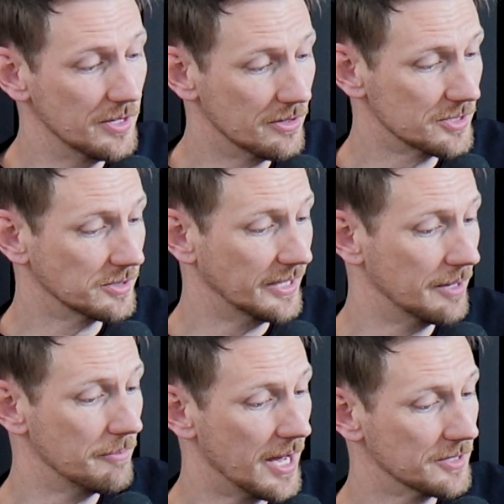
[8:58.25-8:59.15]
nearest
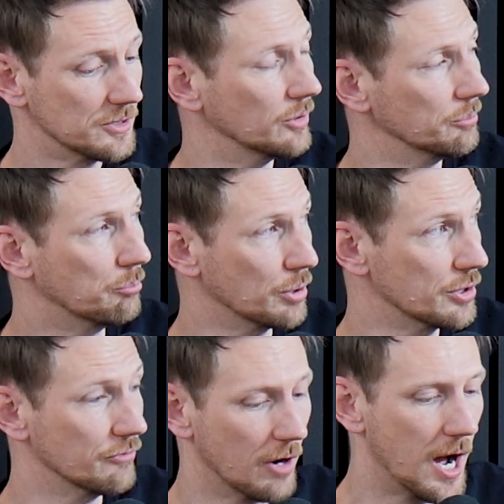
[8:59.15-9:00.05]
landmass called
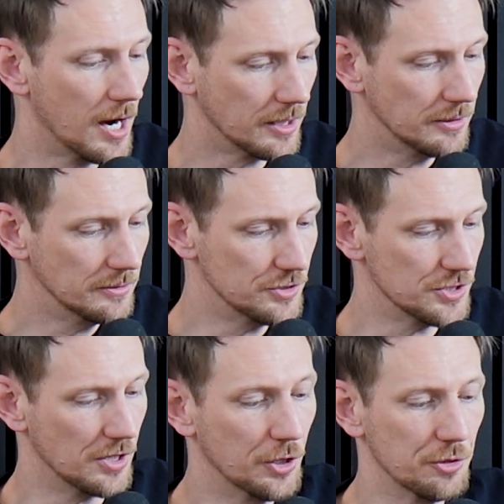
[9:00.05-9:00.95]
Bird Rock,
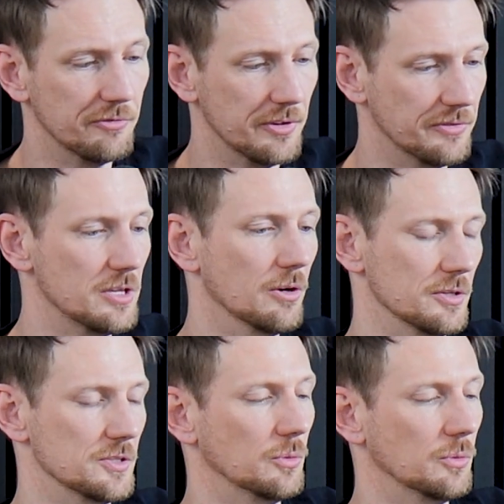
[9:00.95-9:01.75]
just 150 yards